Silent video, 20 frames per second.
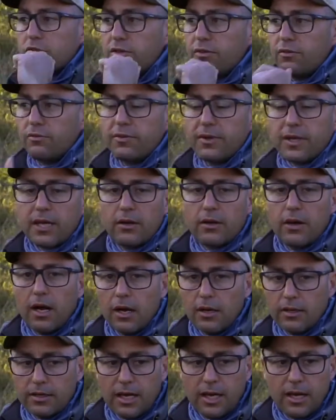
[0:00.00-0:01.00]
to figure
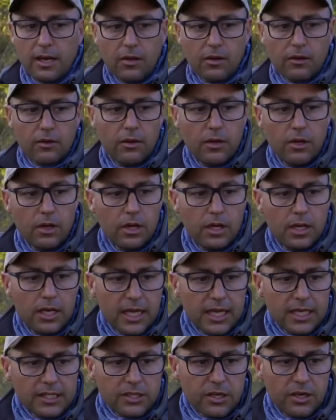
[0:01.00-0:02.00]
out how
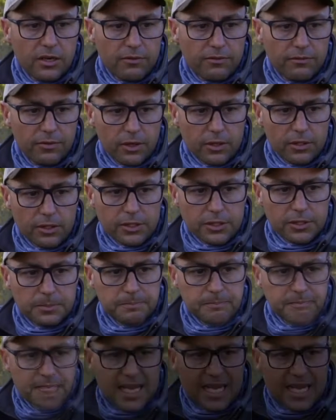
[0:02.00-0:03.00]
it's going to focus. There